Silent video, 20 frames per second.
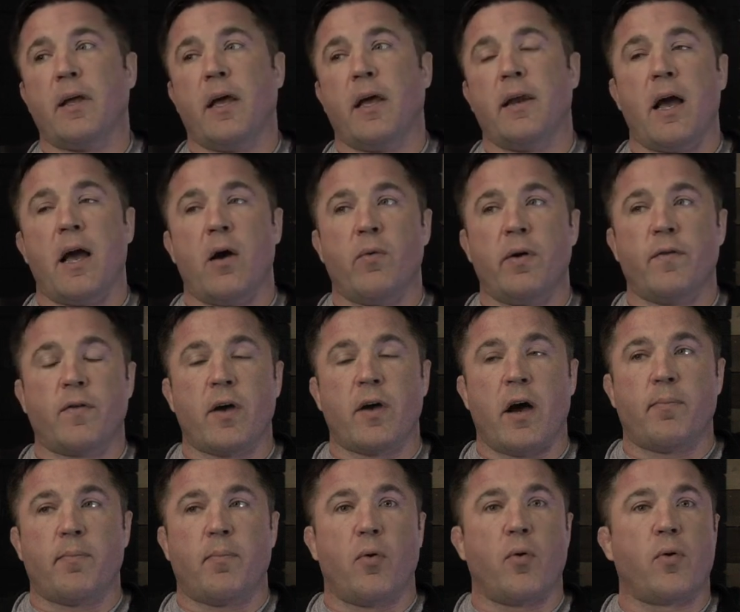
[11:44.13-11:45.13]
And now we've
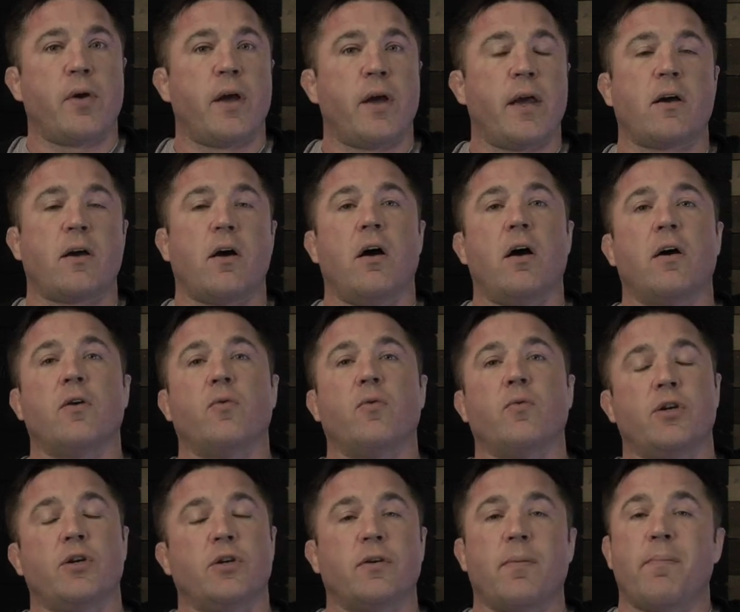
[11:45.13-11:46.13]
got Poirier-Connor,
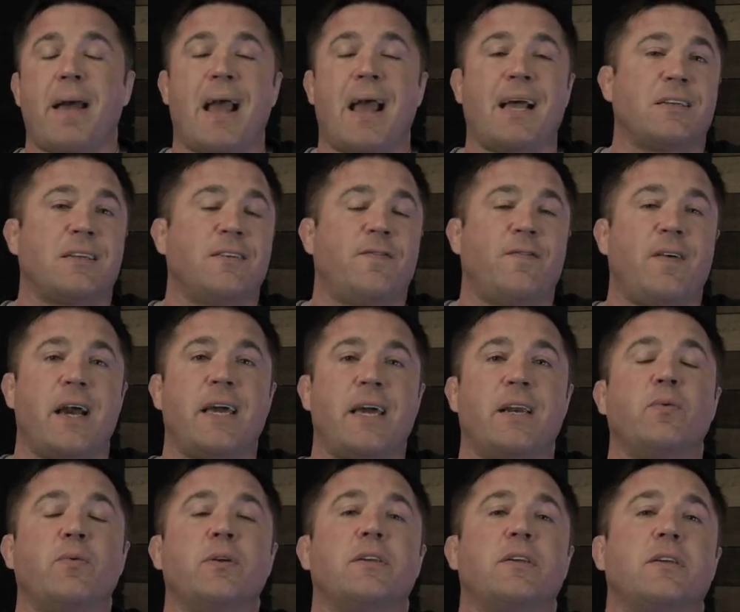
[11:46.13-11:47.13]
which is a massive fight.
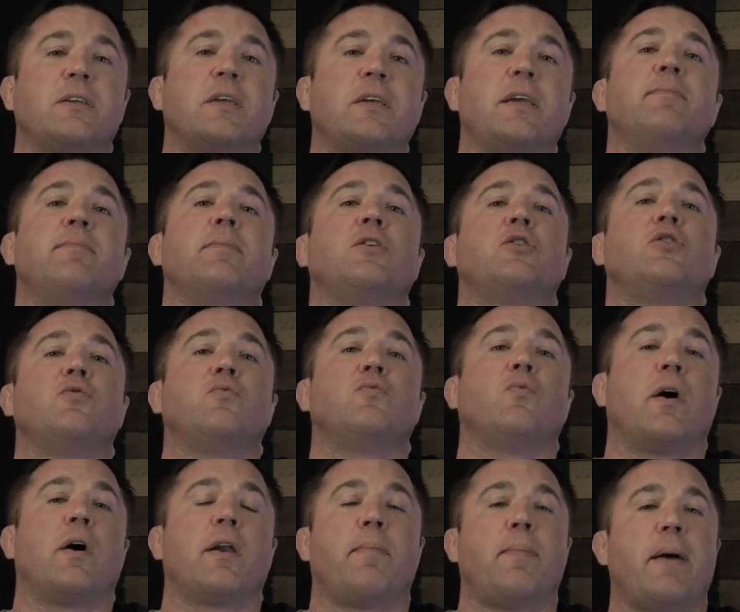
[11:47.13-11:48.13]
It would seem that you'd
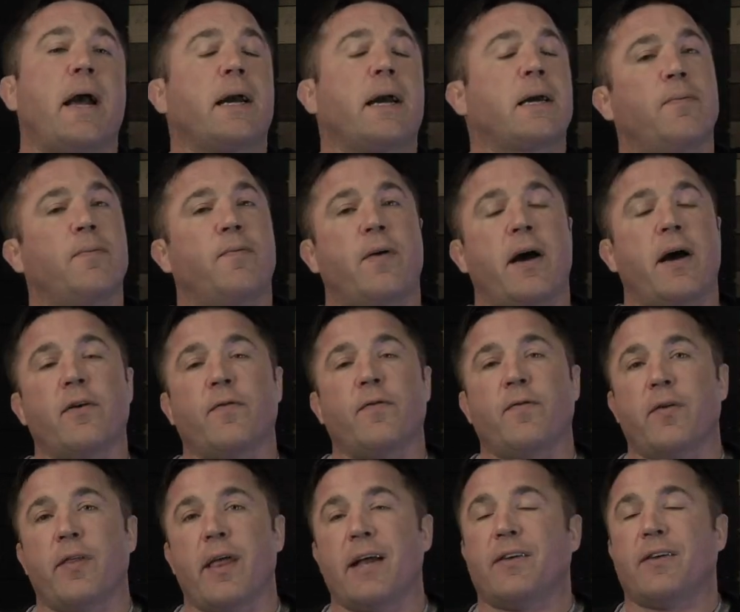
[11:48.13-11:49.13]
want a backup fighter
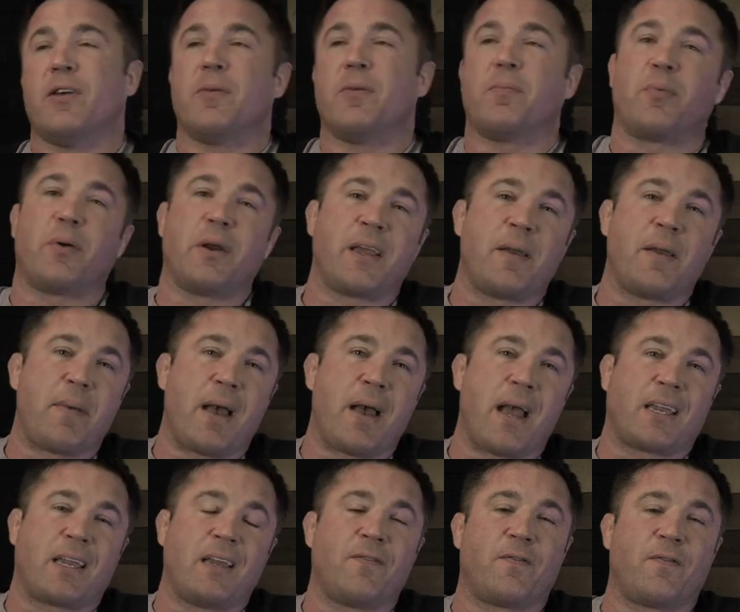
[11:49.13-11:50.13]
for that. Do you bring him
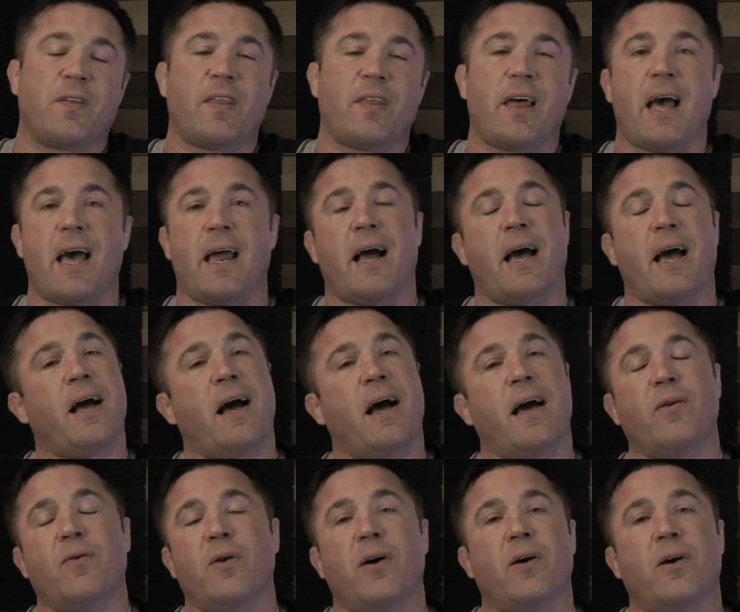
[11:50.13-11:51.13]
back in for that?
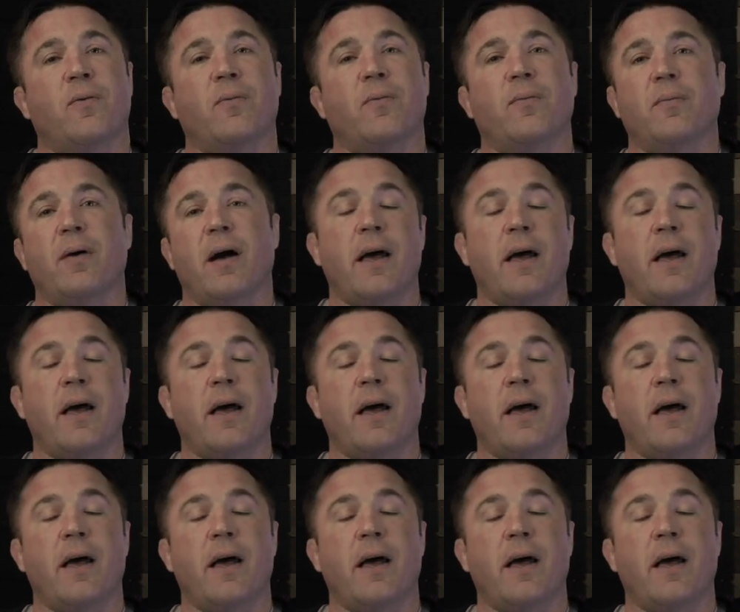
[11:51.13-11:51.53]
I don't know.